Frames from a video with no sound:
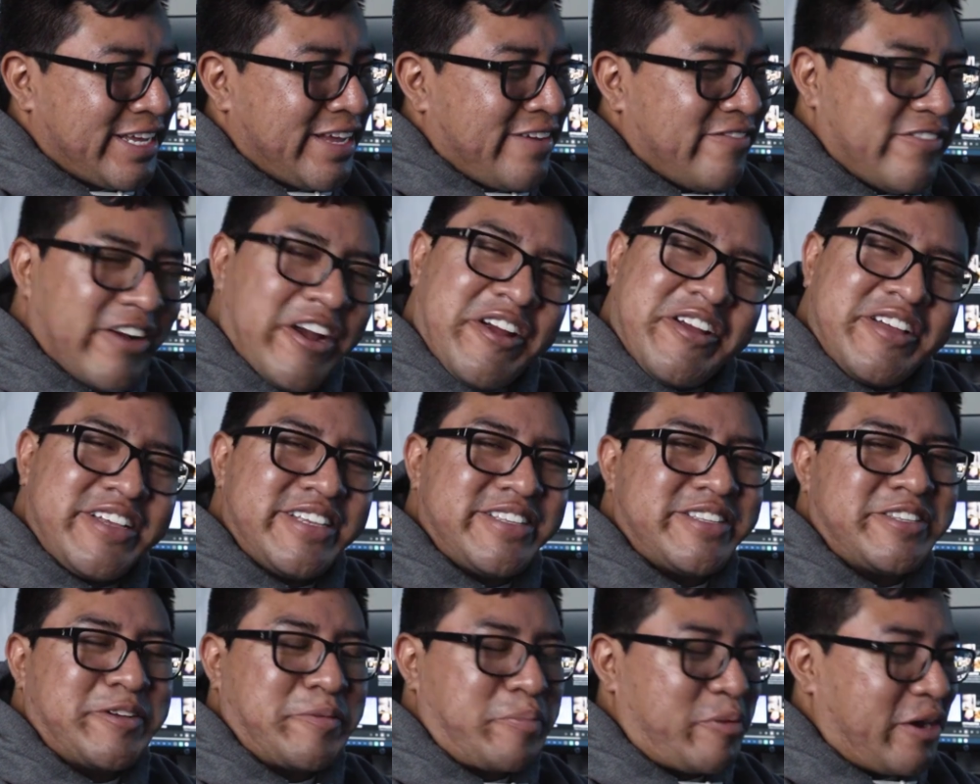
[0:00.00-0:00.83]
Very
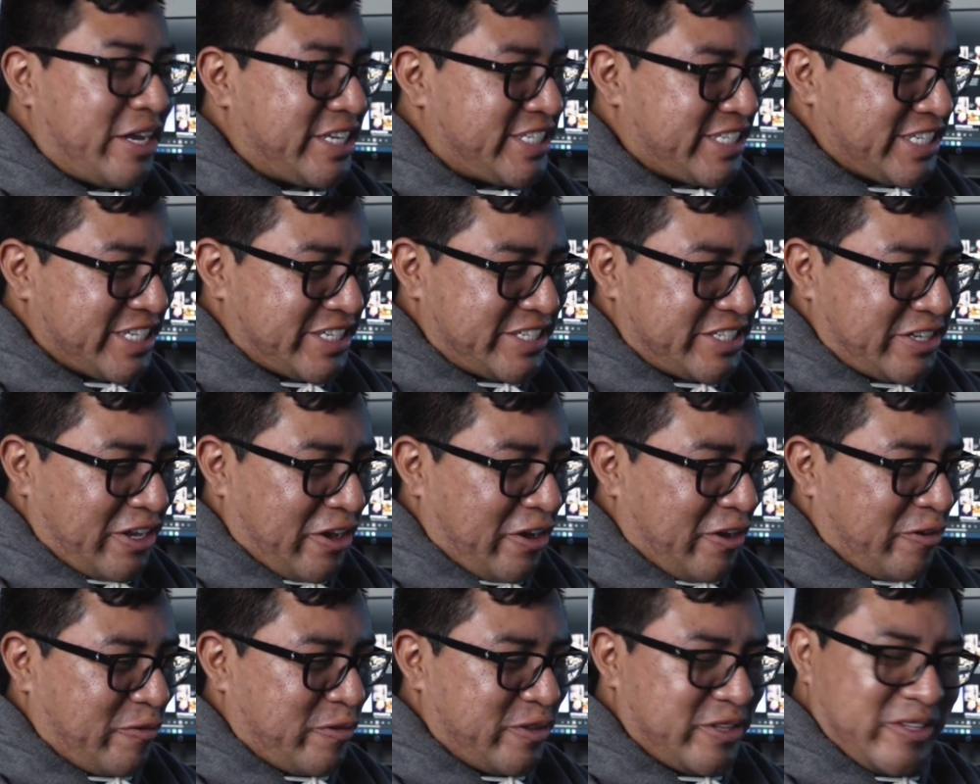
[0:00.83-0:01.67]
depressing
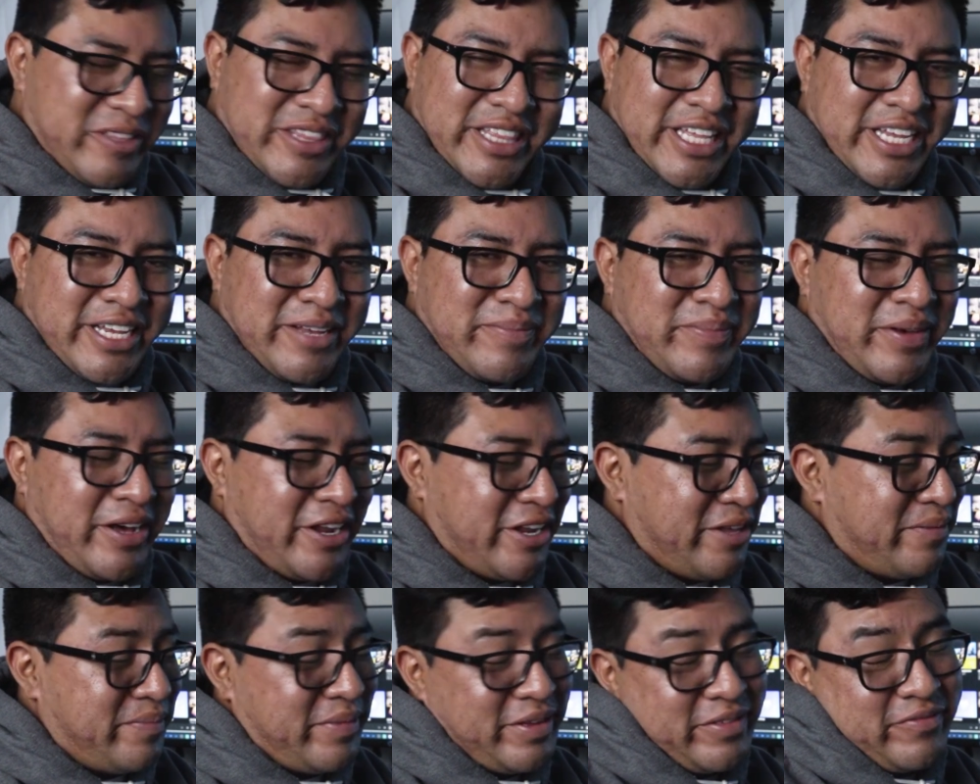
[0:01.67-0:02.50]
song when you think about
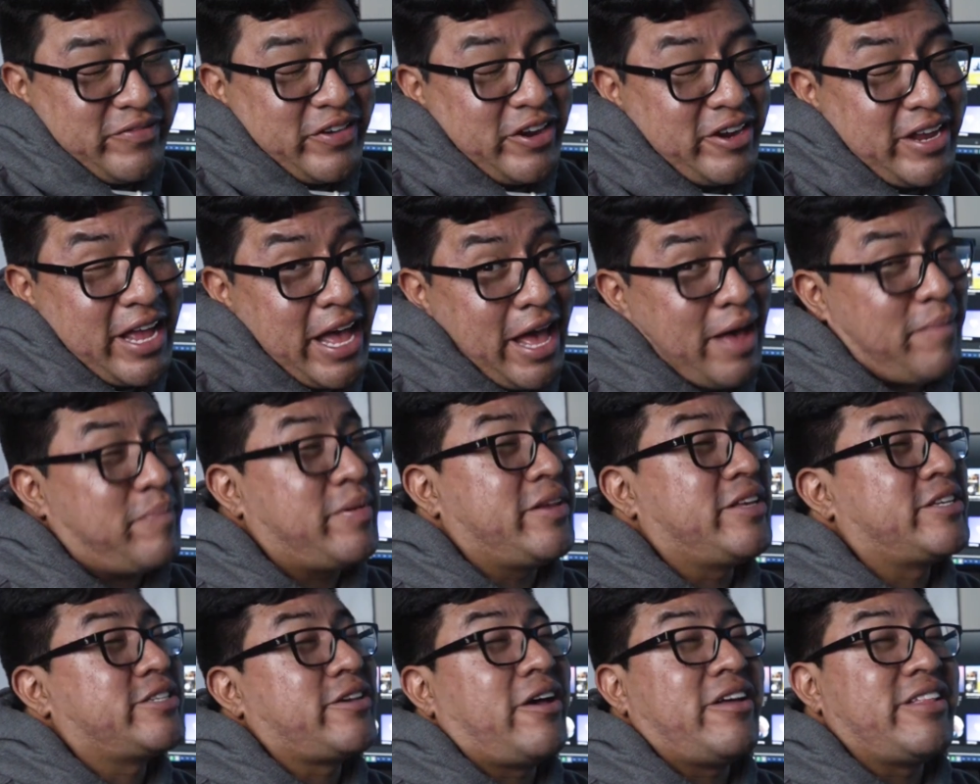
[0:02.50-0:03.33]
it, but very
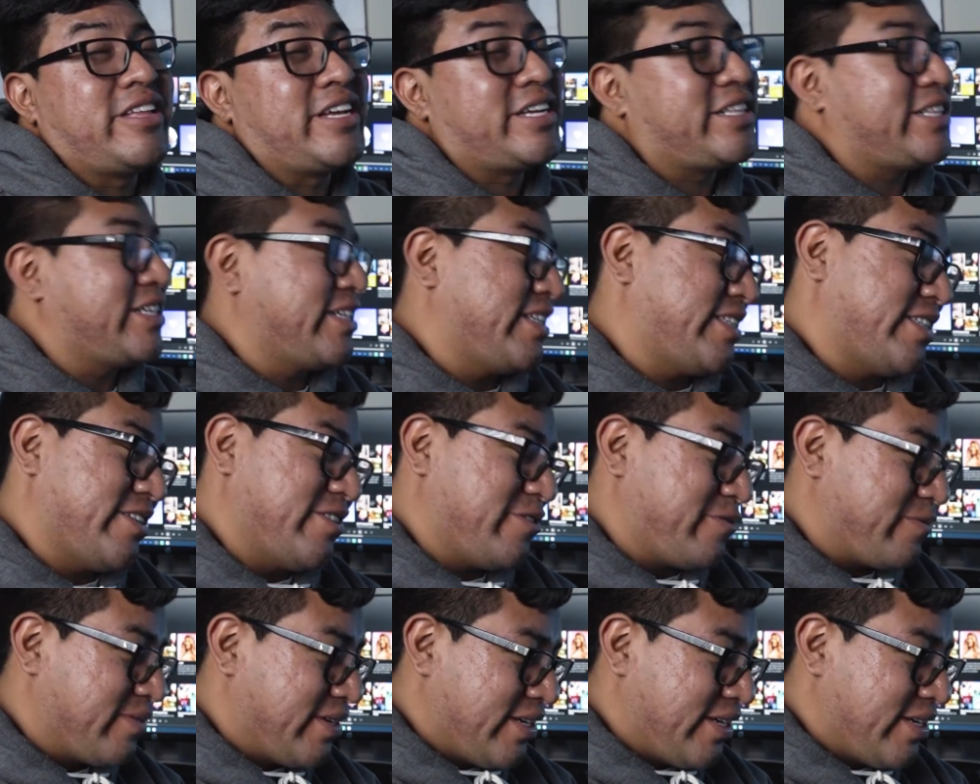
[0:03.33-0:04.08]
happy sonically. So,